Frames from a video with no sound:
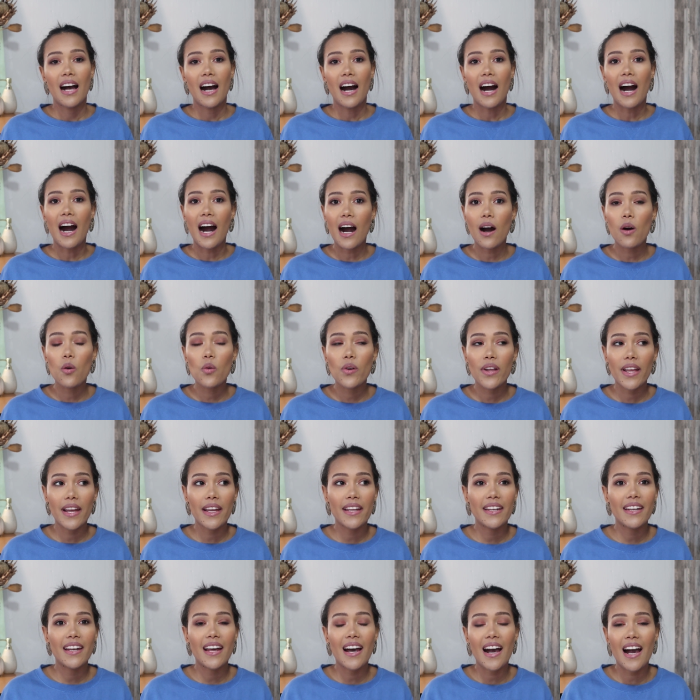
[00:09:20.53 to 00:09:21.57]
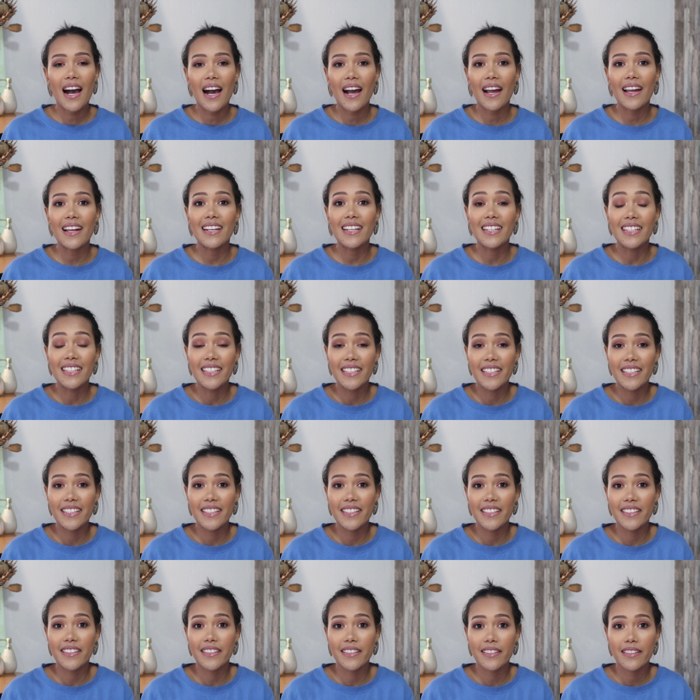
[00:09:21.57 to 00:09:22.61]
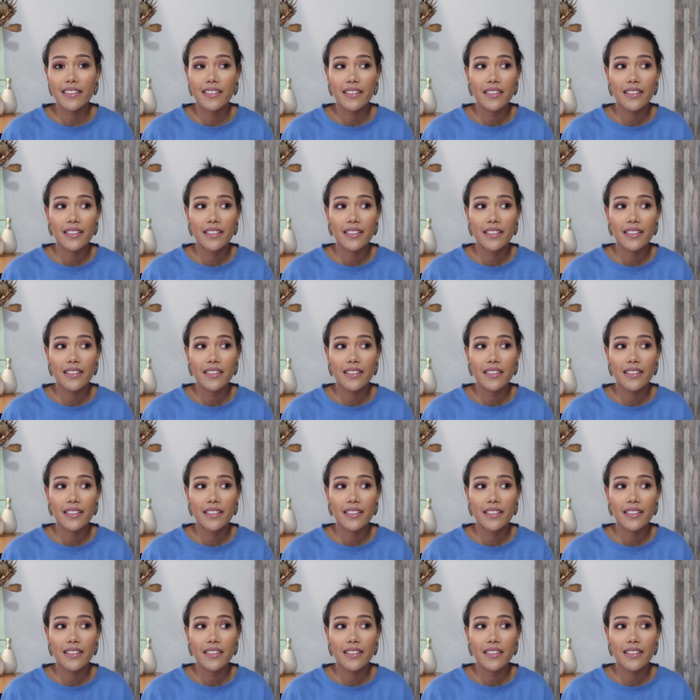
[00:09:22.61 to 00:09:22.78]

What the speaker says: How can I lead